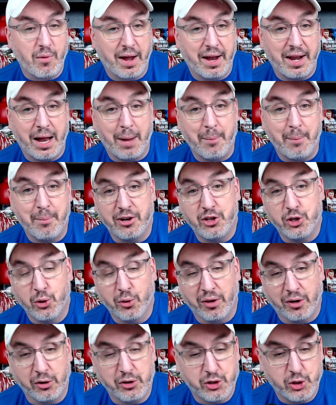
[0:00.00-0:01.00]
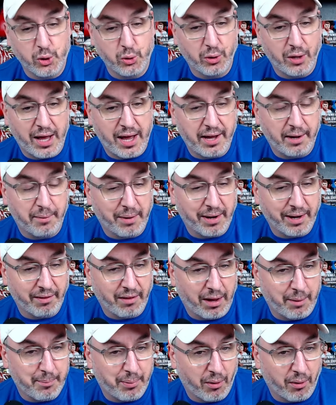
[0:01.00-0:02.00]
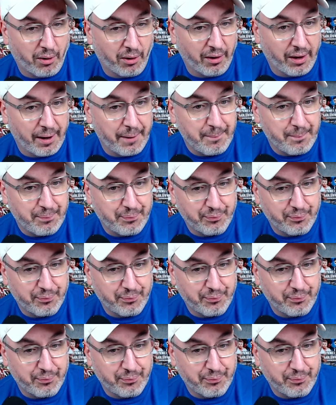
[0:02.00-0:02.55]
And I'm going to do a little 2-leg money line parlay.